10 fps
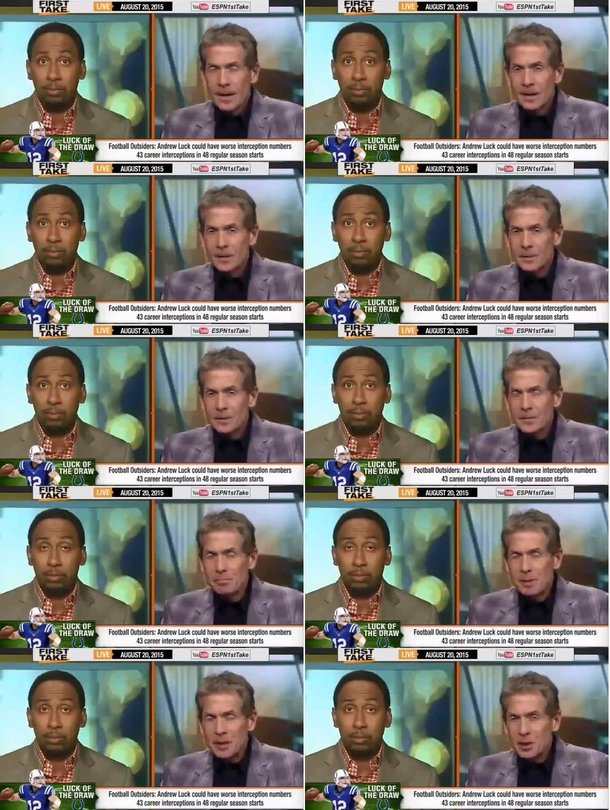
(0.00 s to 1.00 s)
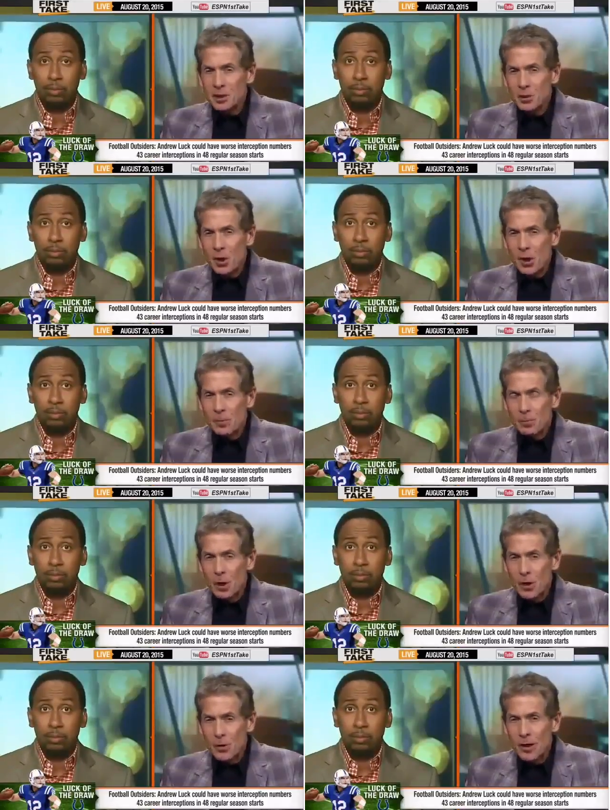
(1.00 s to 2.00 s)
Speaker 1: And this big, strong
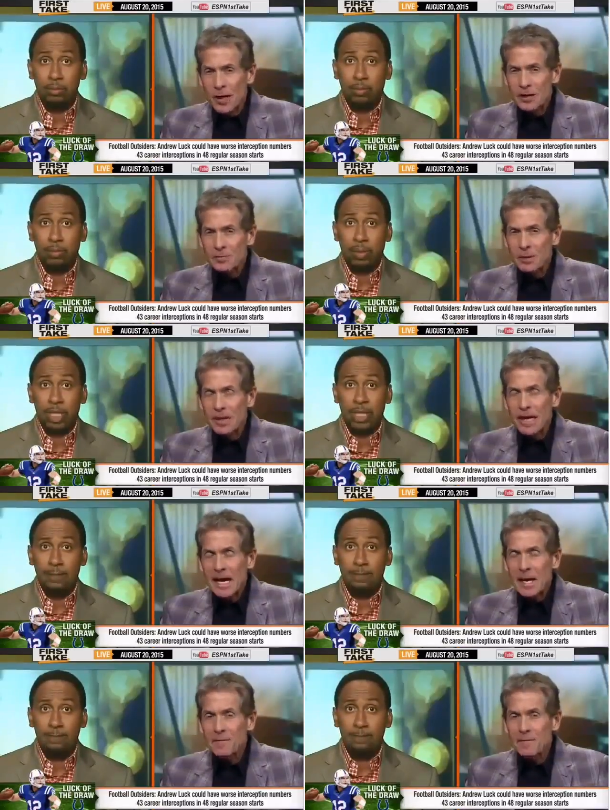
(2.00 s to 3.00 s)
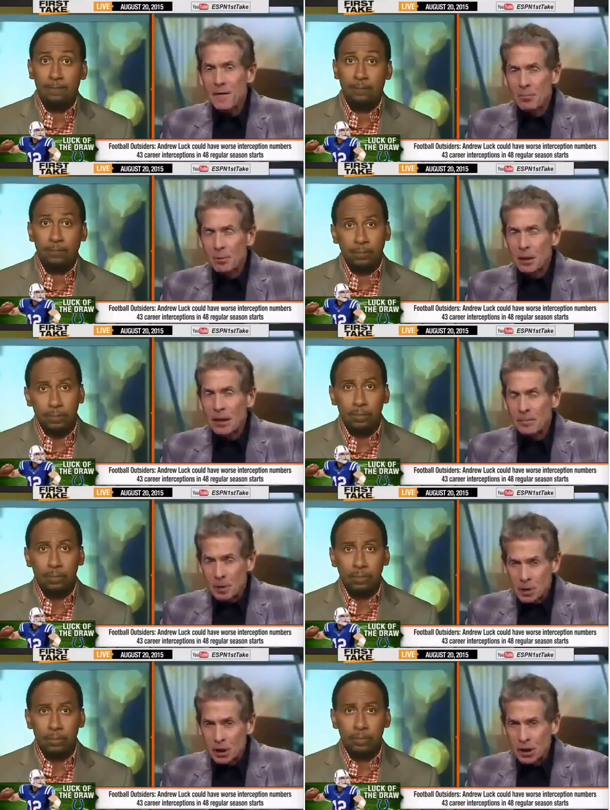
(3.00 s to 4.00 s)
brother has been a
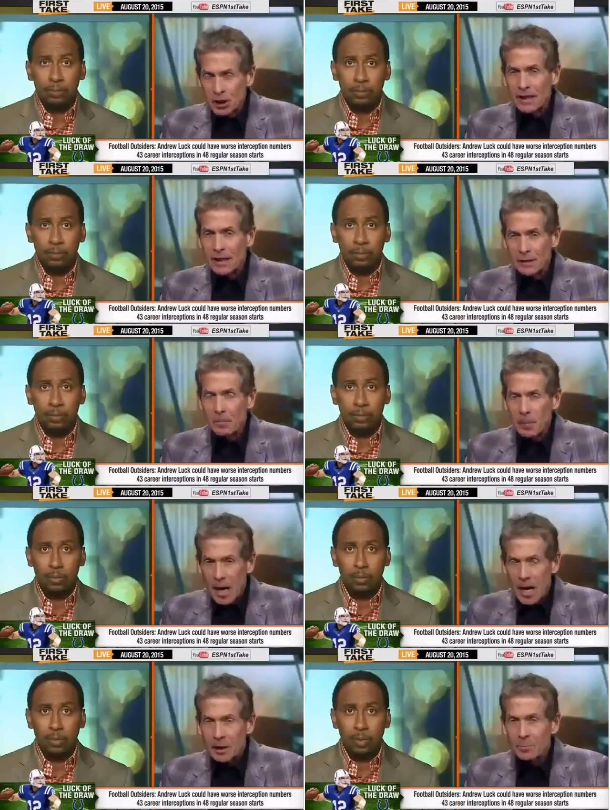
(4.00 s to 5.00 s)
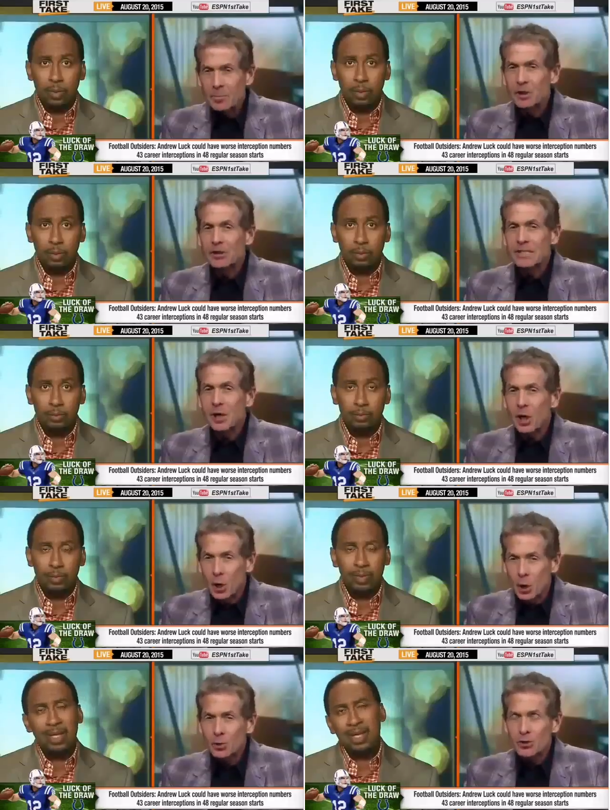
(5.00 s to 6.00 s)
fumbling machine in the pocket because he
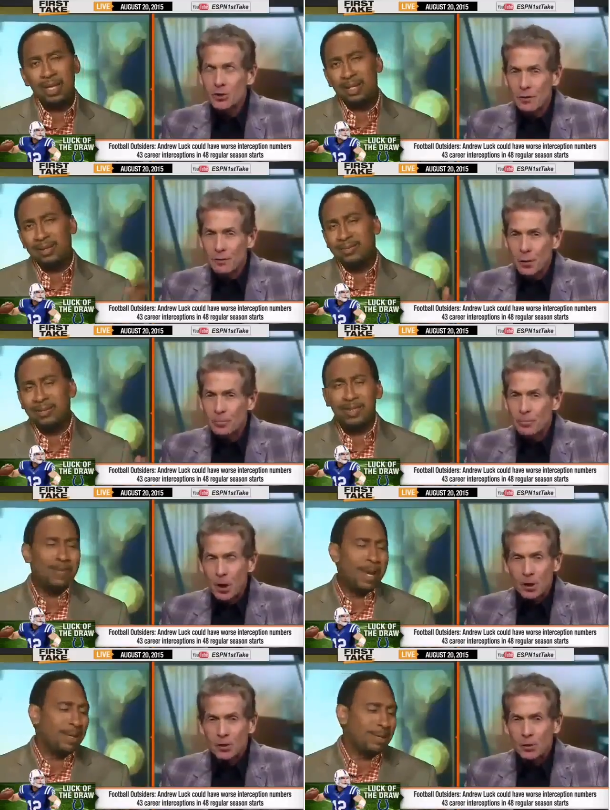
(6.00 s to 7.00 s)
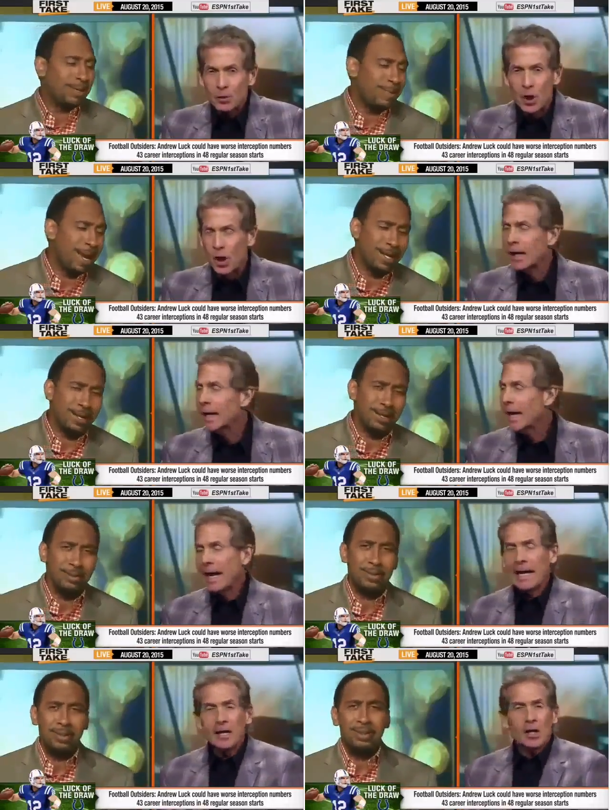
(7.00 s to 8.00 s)
holds uh, the hmm. football tomato, too long
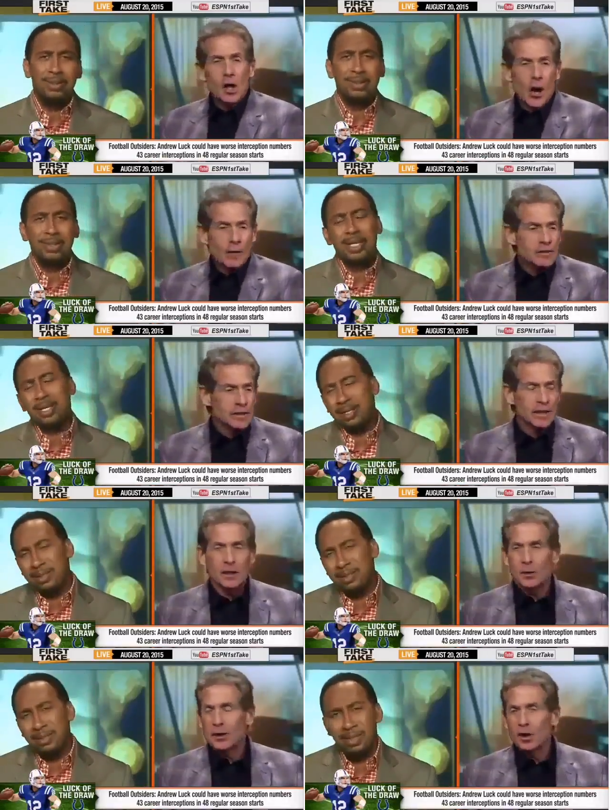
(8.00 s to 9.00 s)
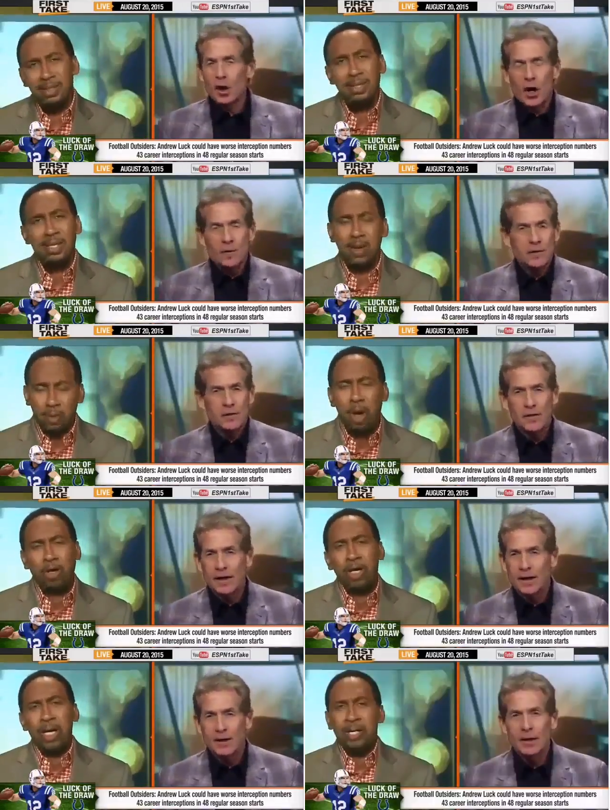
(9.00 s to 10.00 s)
tomato. and coughs yeah. it eh. here and coughs
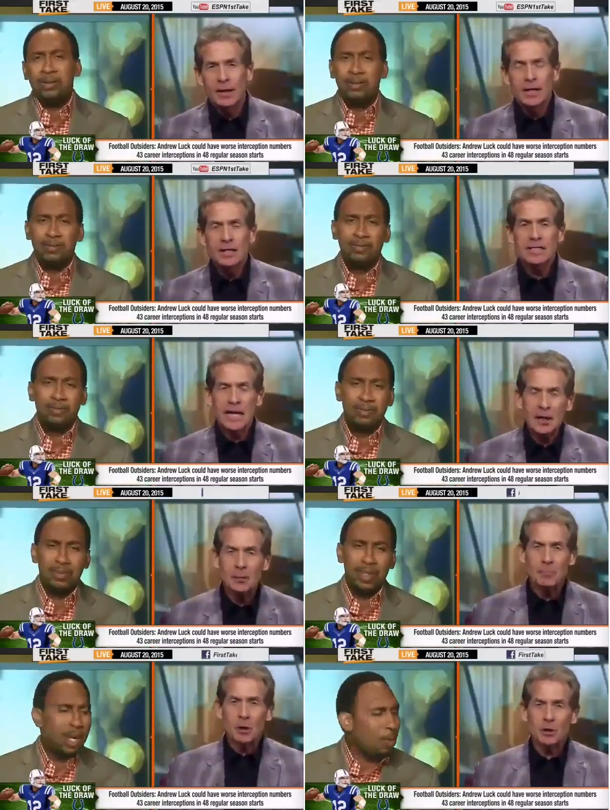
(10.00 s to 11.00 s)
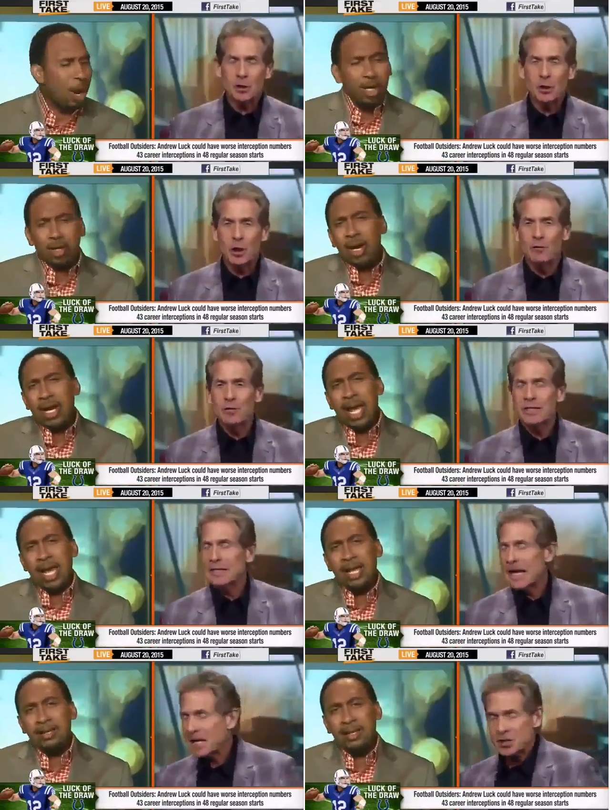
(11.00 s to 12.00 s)
He'll it there. It. Second most turnovers
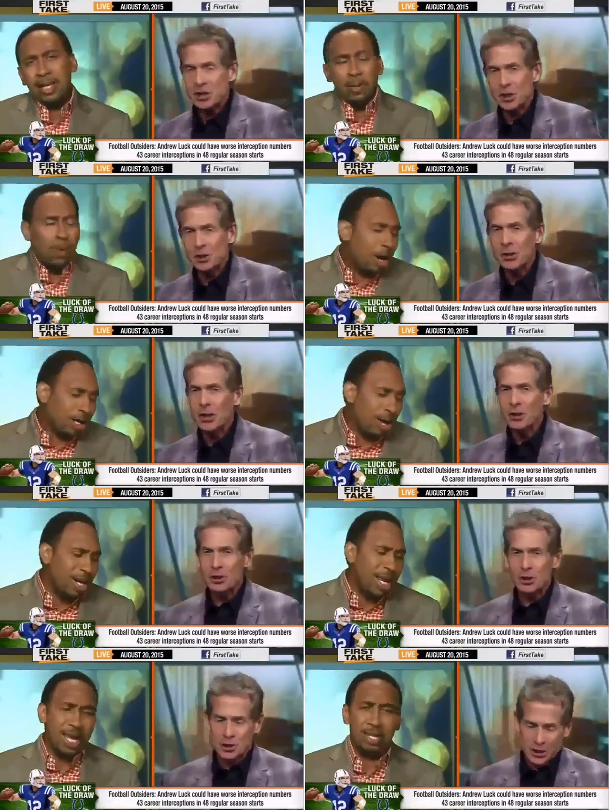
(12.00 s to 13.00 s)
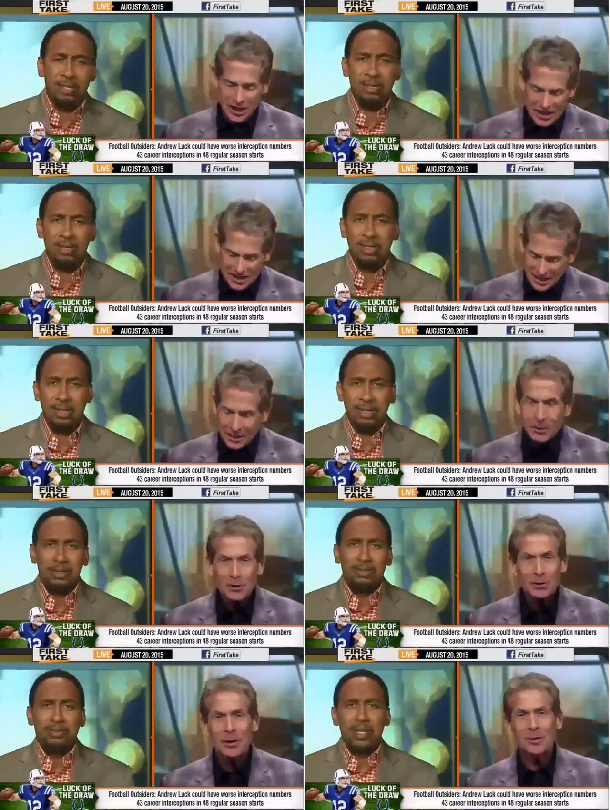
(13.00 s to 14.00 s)
last year to it. Jay
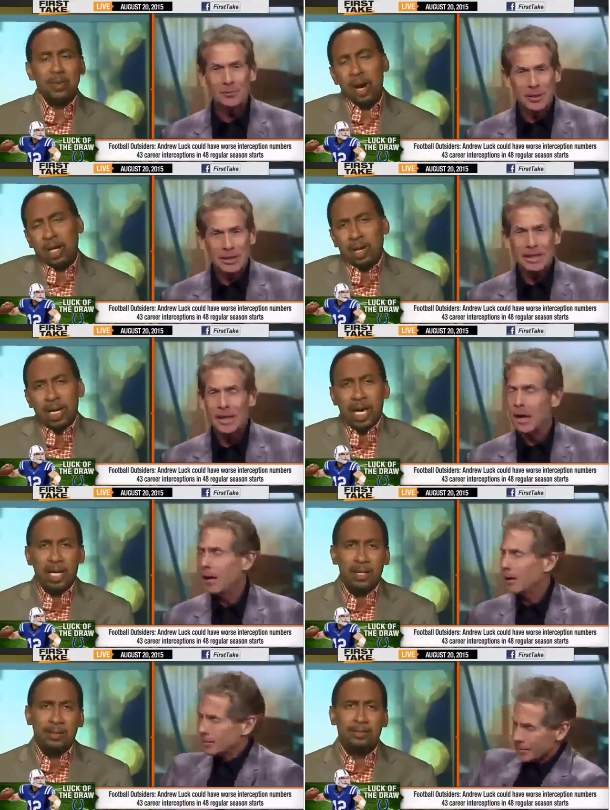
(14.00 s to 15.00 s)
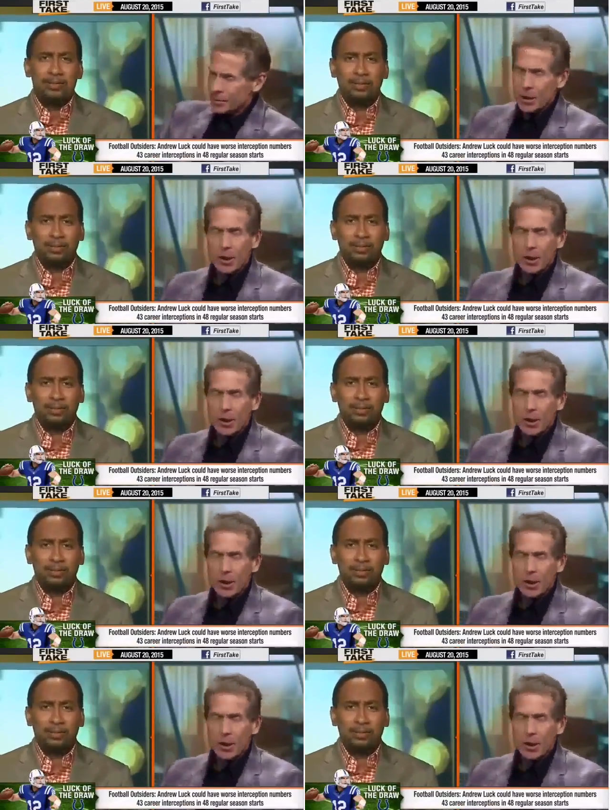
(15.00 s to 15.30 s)
Cutler. He'll really? Oh,